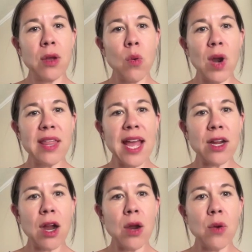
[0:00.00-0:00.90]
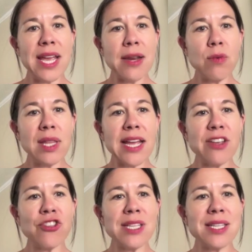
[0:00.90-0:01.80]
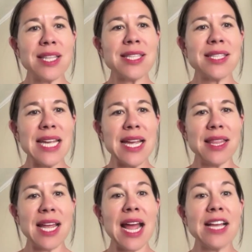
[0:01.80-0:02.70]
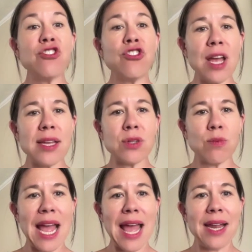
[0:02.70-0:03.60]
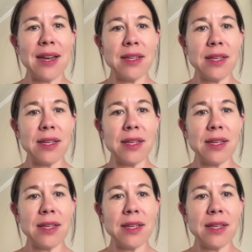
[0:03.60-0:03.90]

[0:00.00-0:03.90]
where the heck are we in relation to the scene that I just read,